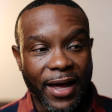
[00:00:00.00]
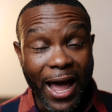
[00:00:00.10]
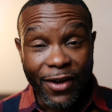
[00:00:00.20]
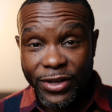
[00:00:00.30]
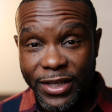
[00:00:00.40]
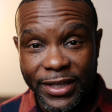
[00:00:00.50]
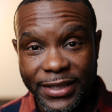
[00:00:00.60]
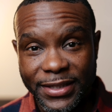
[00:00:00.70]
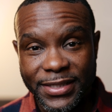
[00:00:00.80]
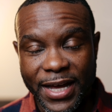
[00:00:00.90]
I really
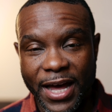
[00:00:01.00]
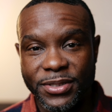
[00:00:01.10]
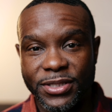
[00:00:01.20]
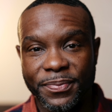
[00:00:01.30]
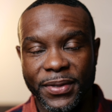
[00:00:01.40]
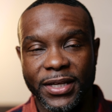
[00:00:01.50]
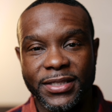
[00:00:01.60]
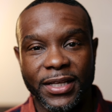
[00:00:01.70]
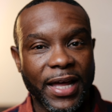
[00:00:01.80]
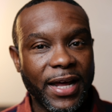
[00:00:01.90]
like this option because
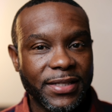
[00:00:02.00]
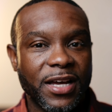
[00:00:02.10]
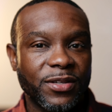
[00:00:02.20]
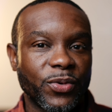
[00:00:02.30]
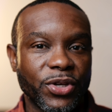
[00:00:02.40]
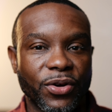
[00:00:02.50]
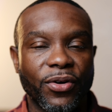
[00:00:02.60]
a lot of times when you're